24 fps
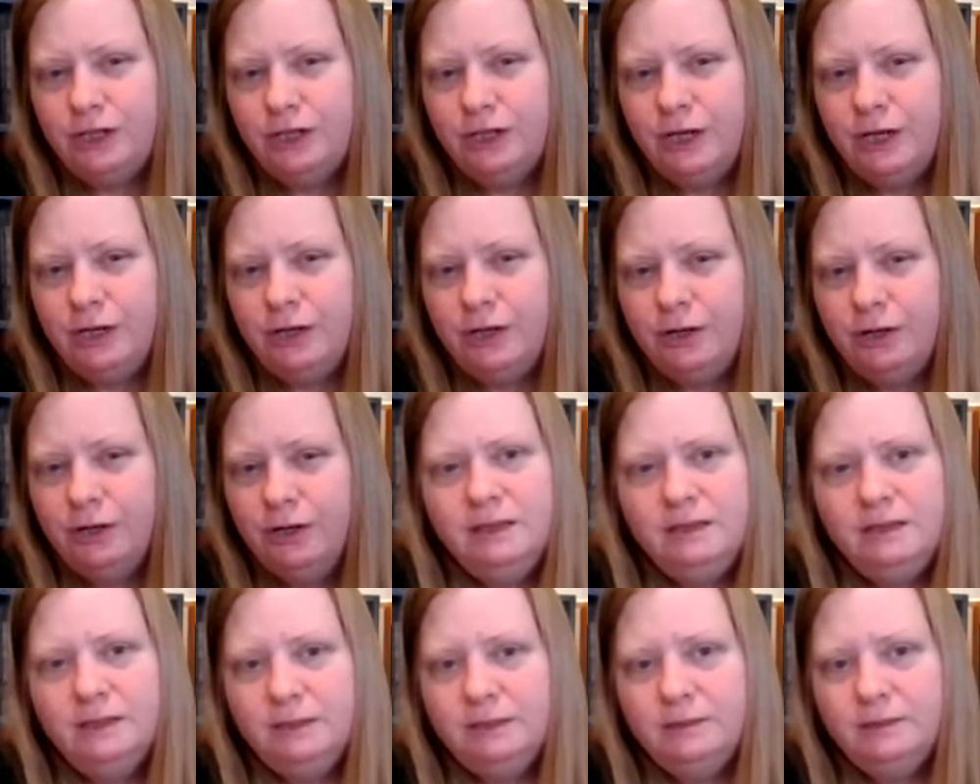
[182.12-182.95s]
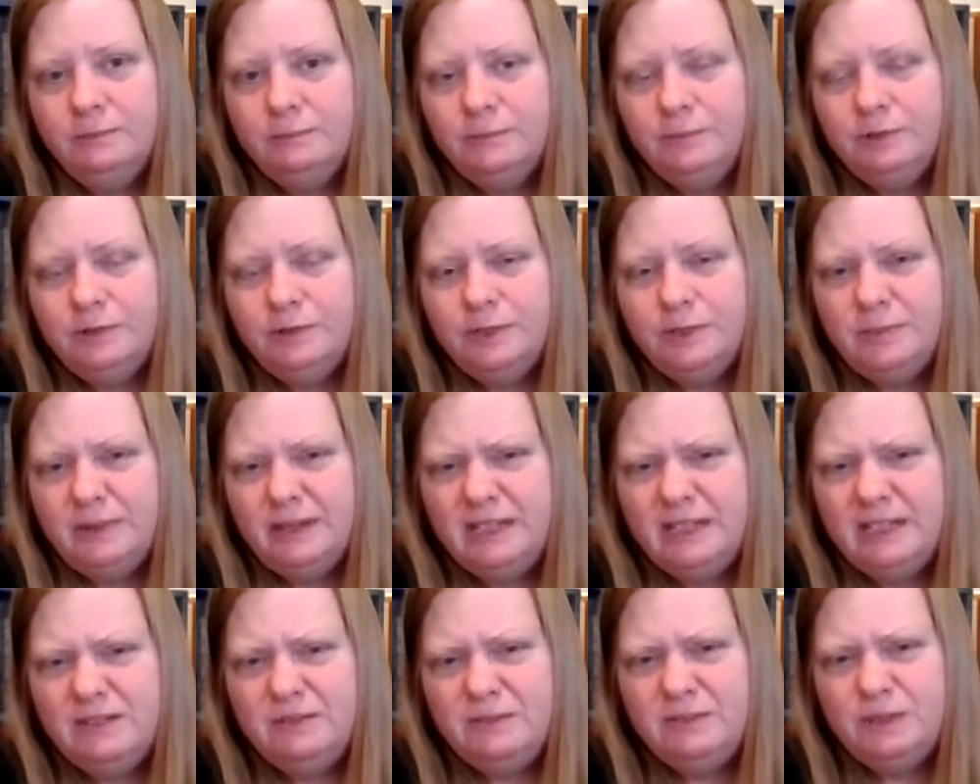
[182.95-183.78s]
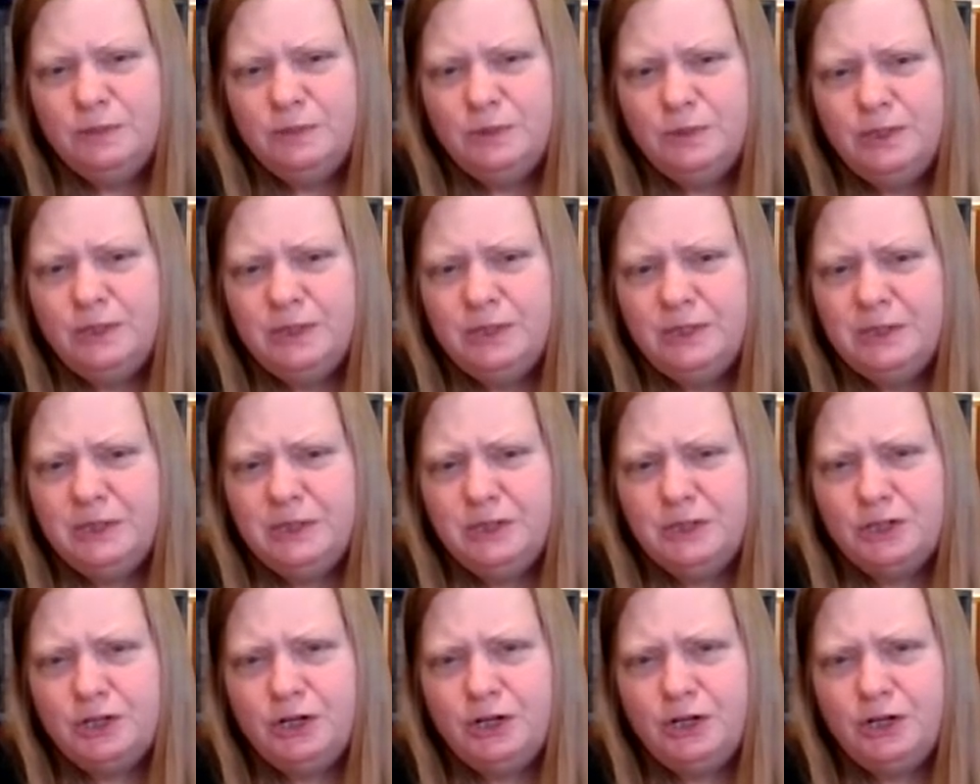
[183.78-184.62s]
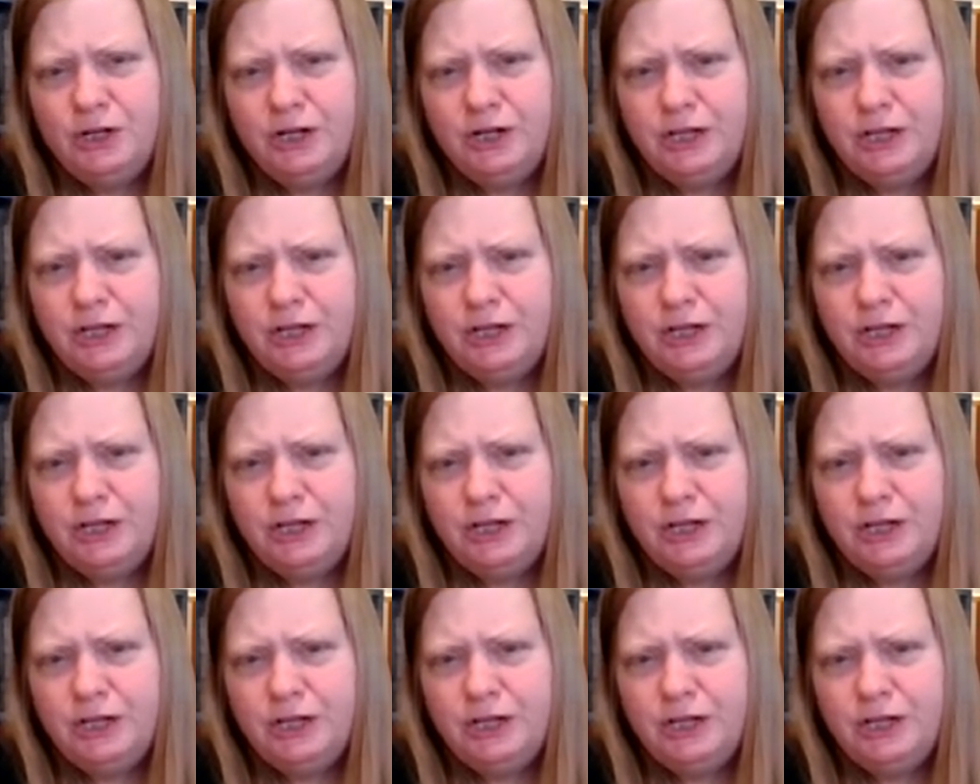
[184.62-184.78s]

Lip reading: there. The perspective is weird on this card.